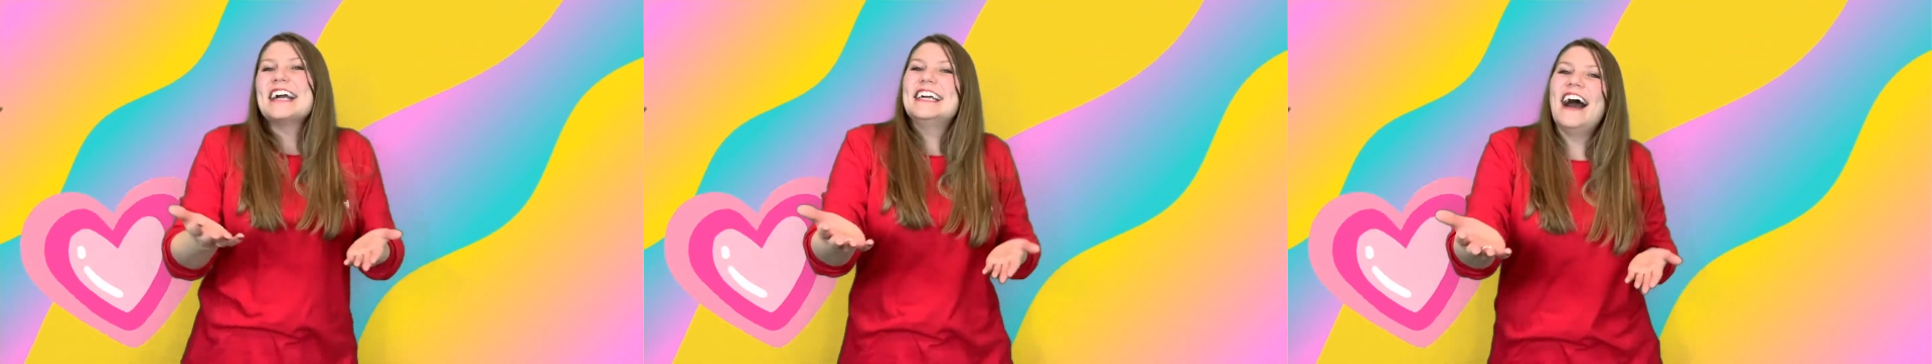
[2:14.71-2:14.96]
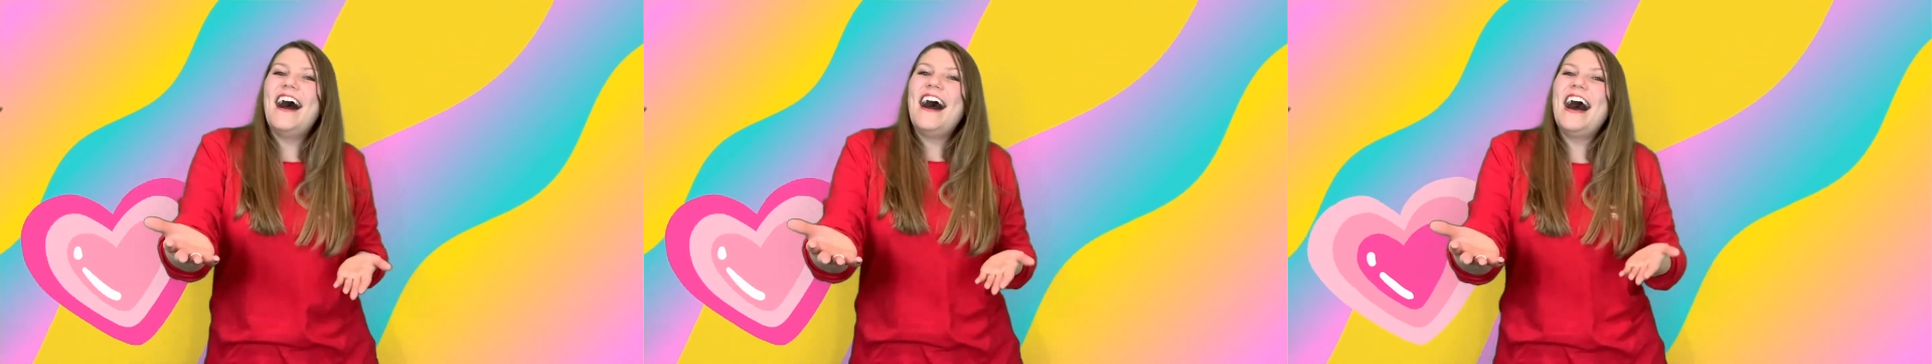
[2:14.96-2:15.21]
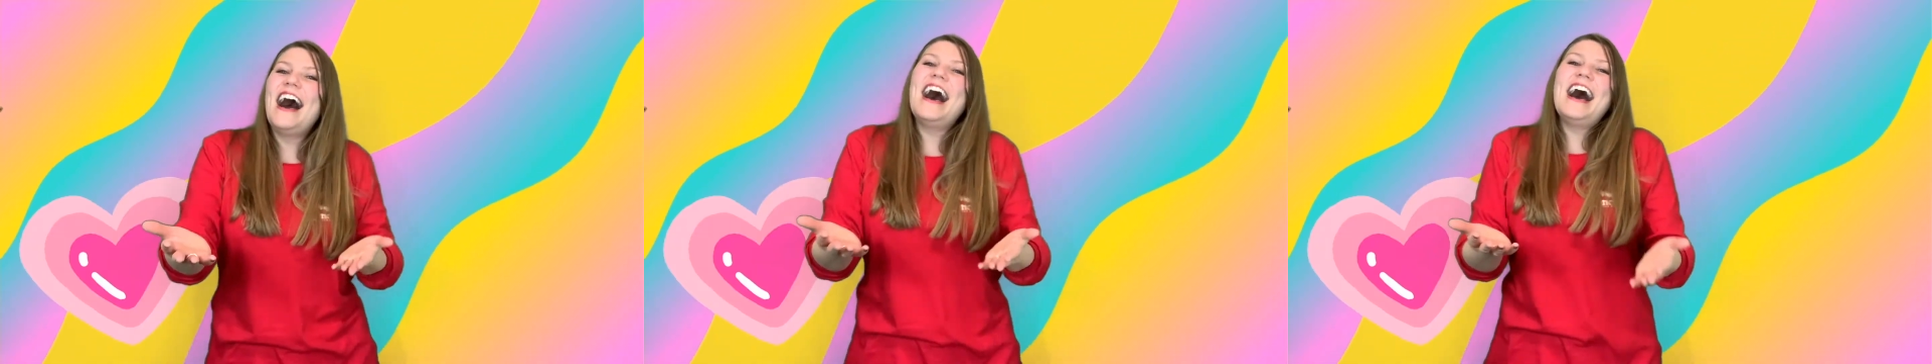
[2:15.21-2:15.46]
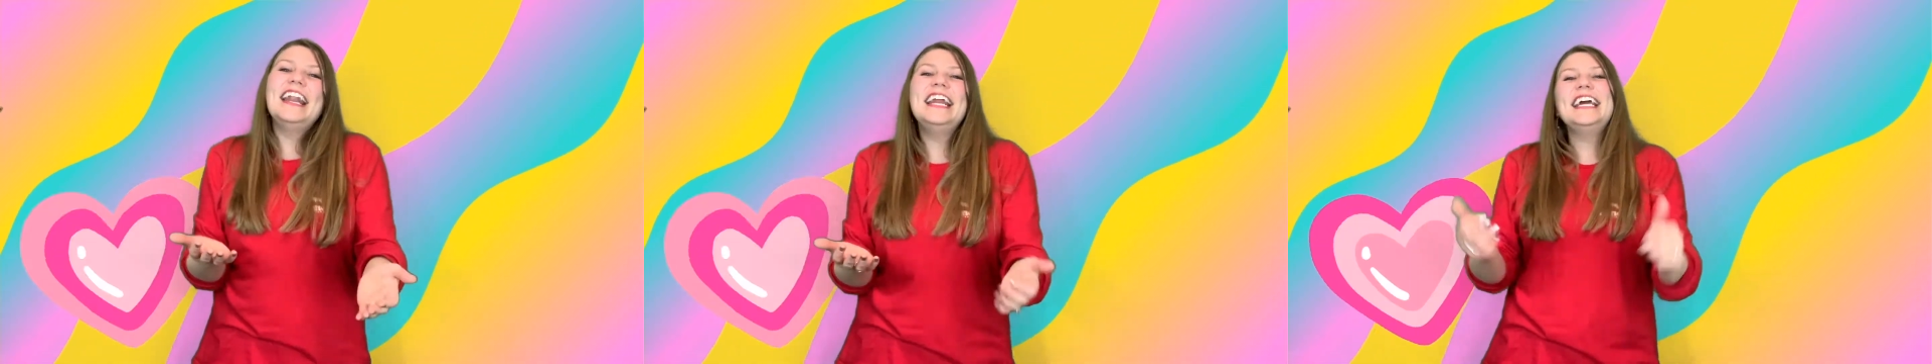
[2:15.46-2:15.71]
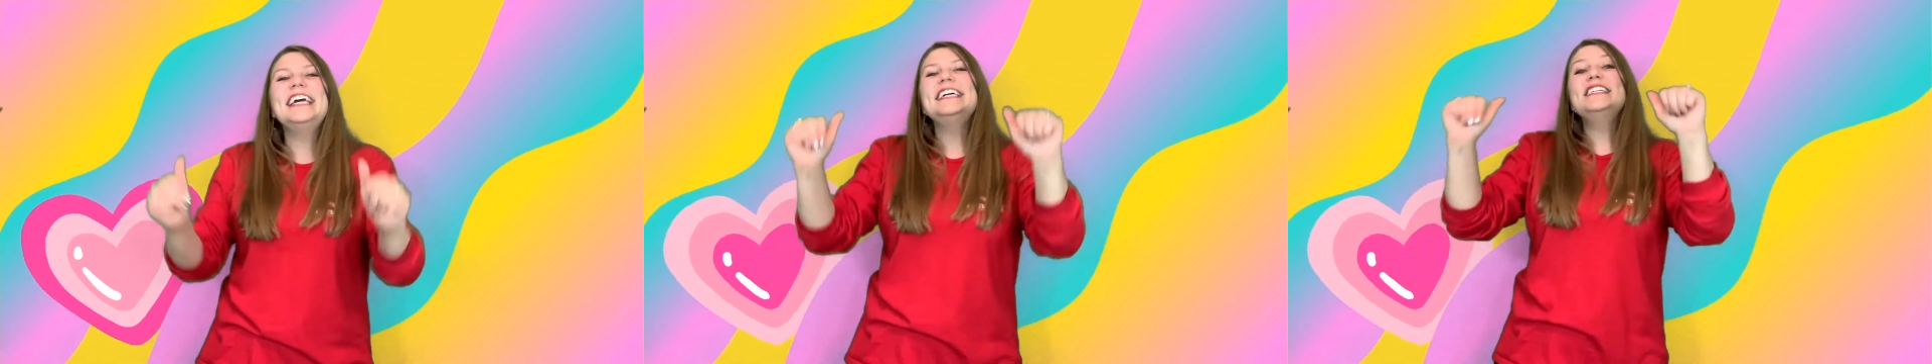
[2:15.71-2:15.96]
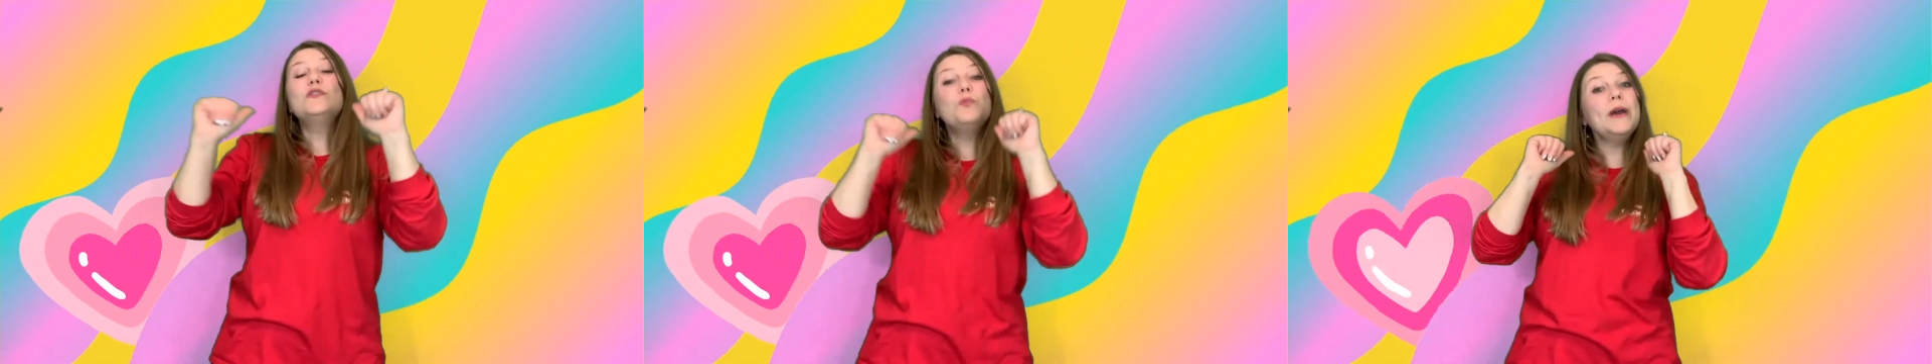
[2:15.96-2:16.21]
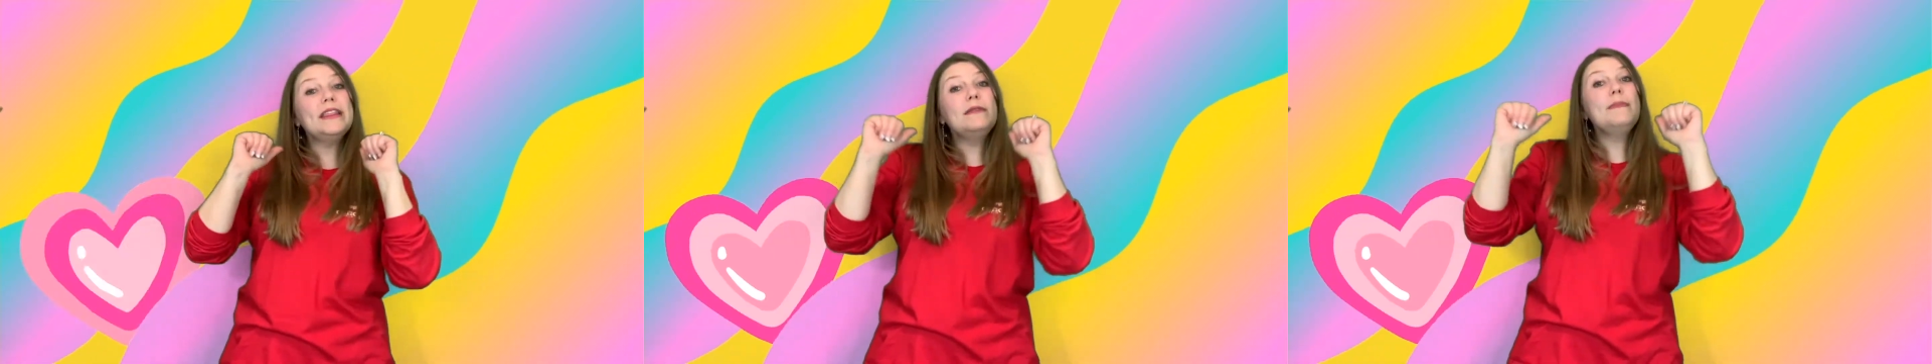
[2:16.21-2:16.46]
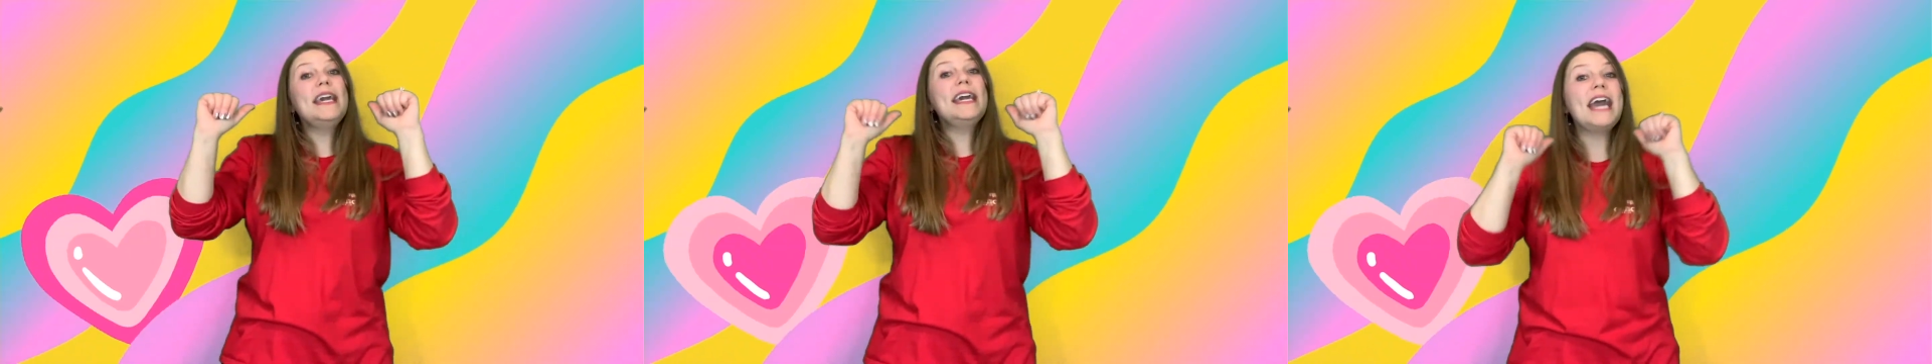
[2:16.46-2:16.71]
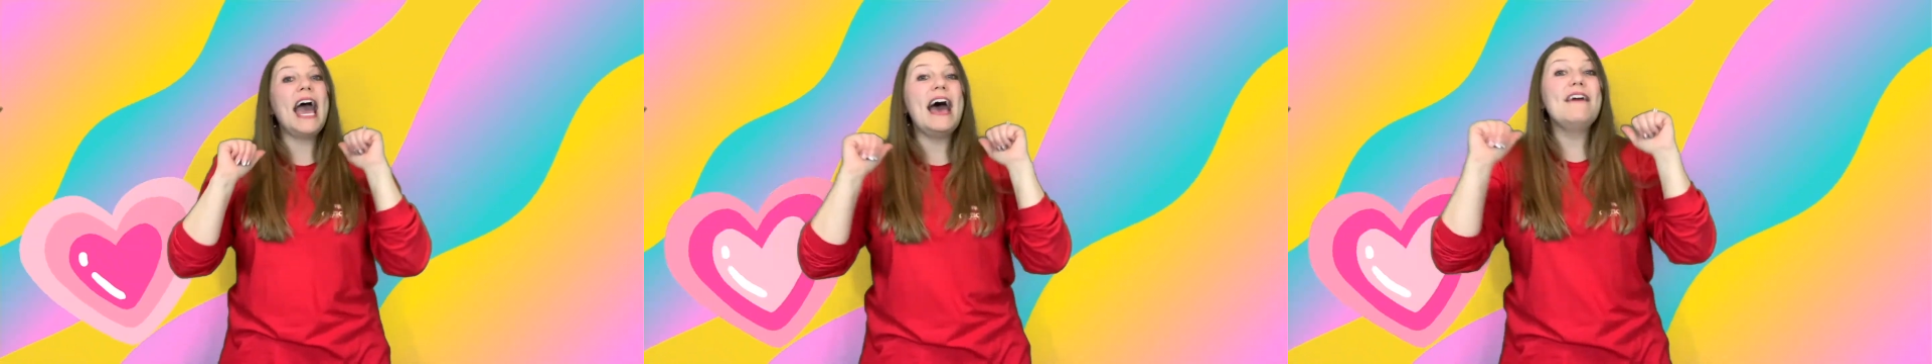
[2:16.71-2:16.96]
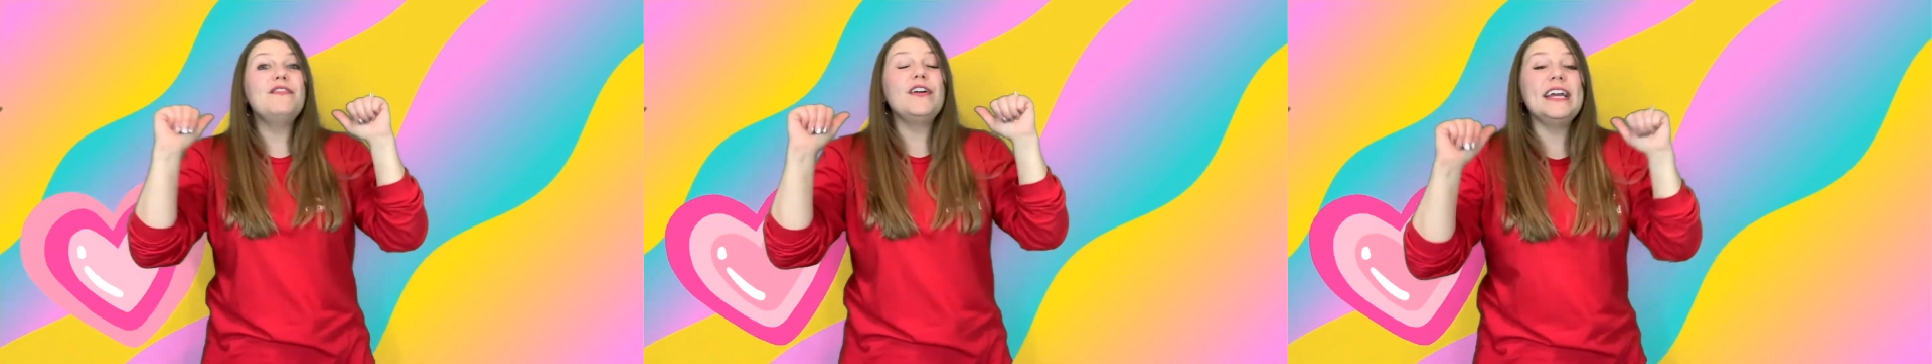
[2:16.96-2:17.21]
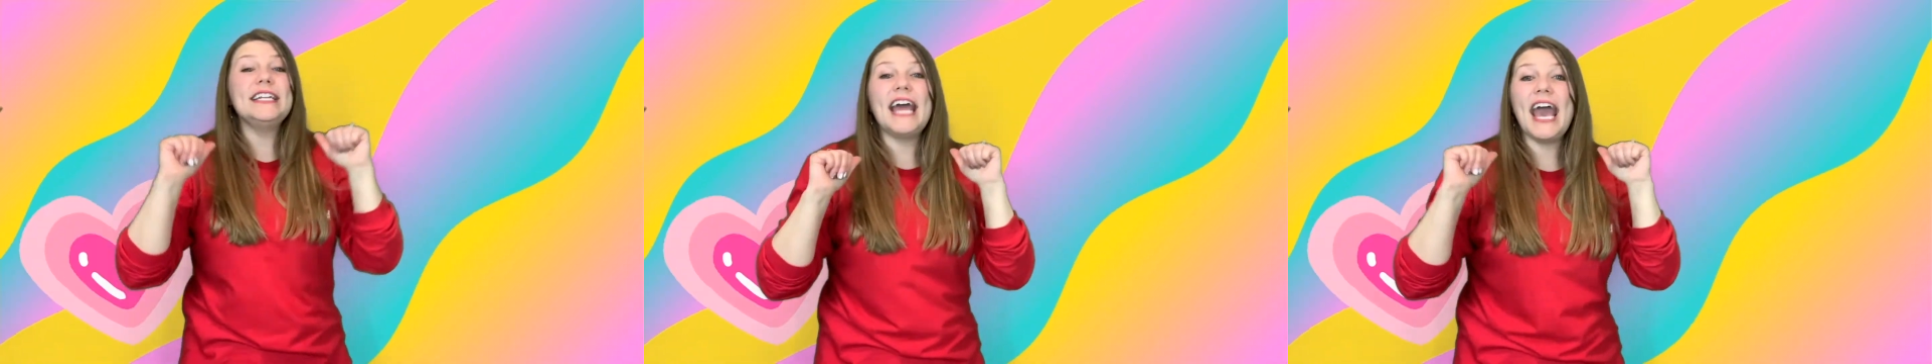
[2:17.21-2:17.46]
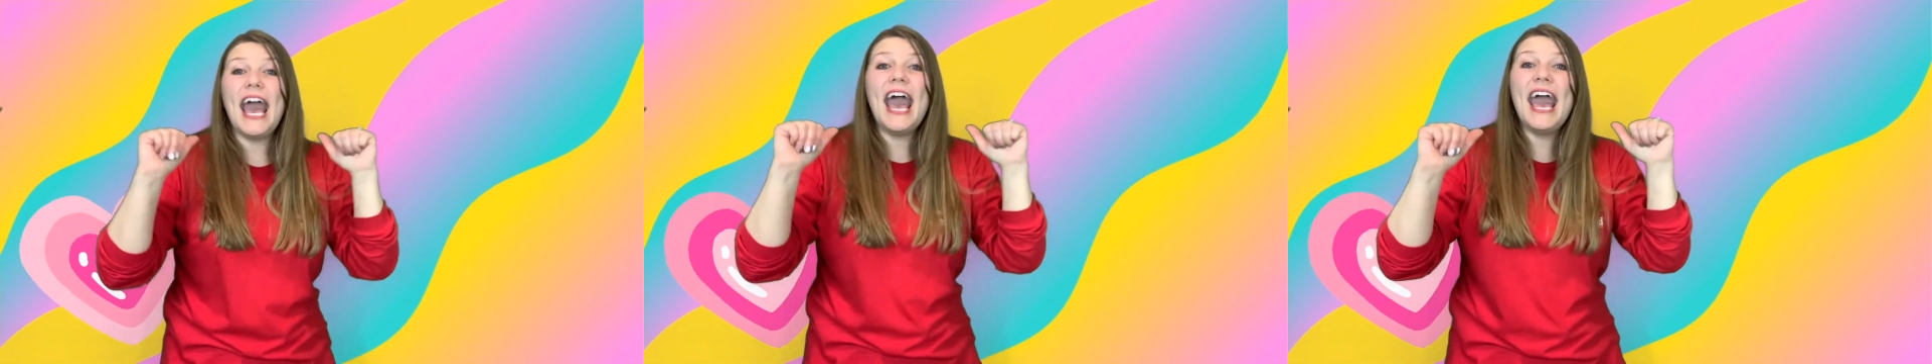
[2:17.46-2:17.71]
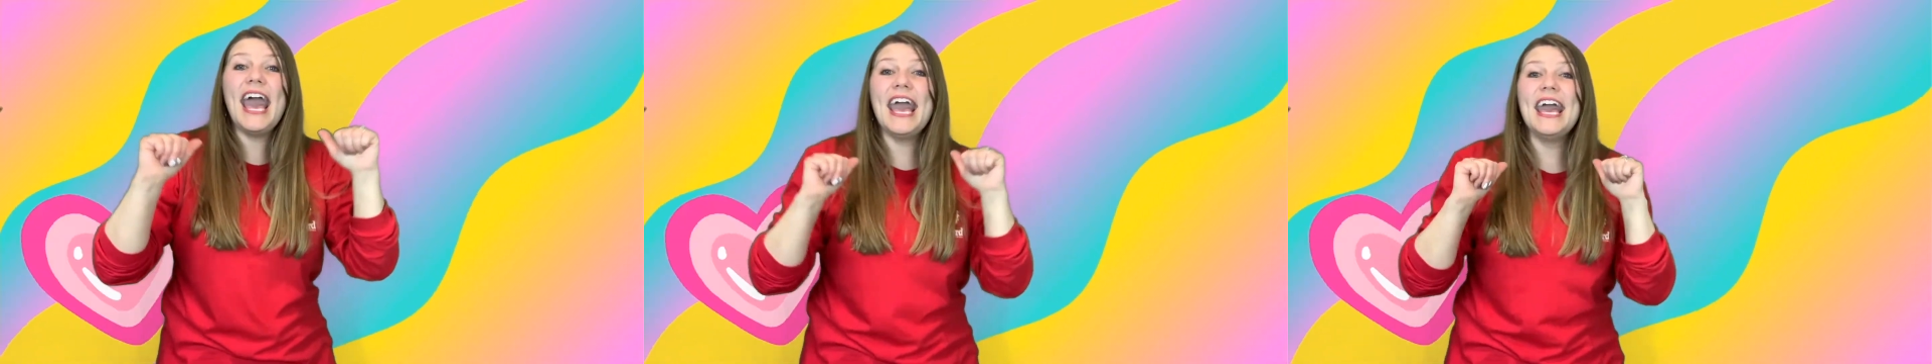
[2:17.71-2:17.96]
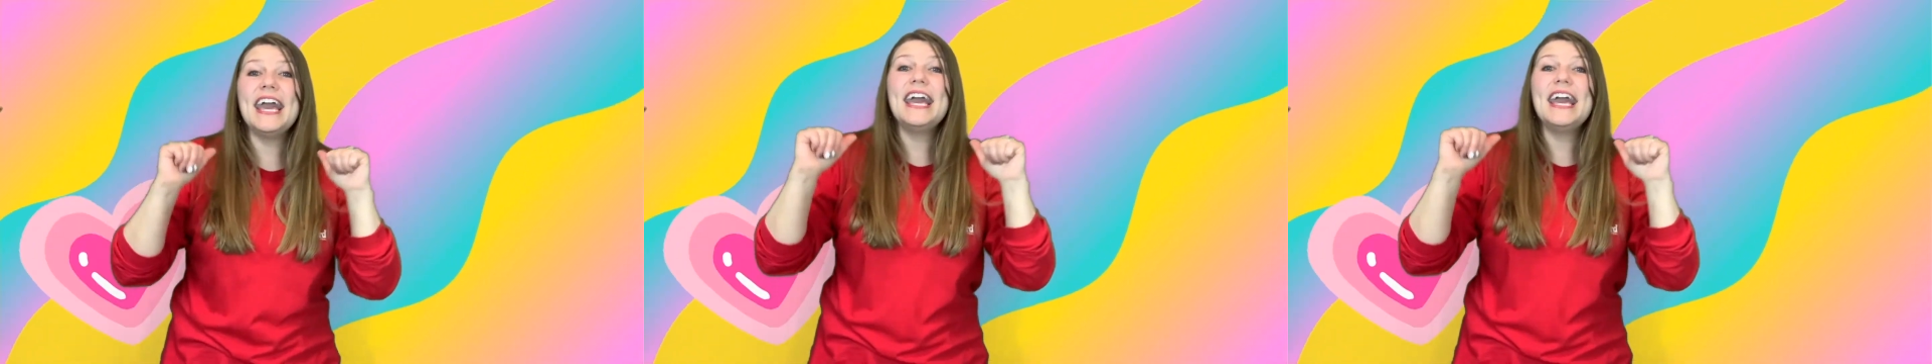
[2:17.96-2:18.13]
God is with me every day.